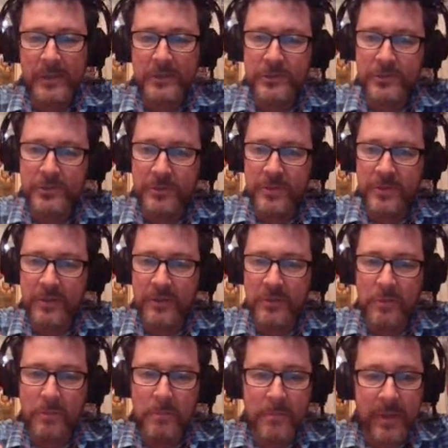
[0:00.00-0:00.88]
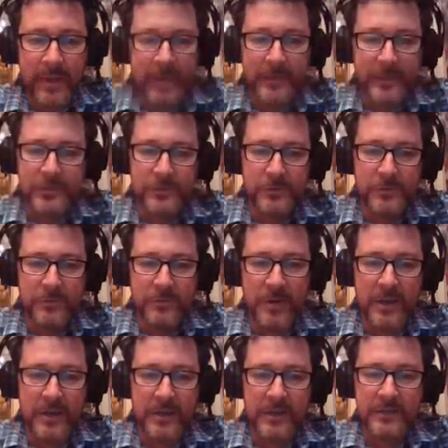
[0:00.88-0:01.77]
sure that your major
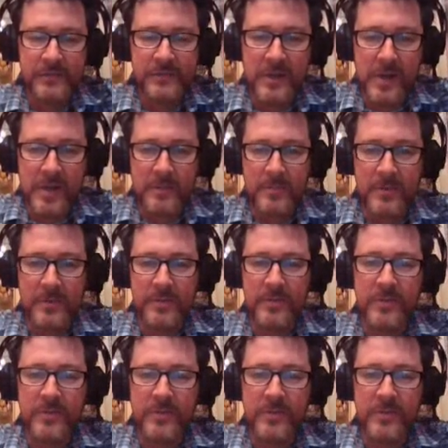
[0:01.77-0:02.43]
grade assignment,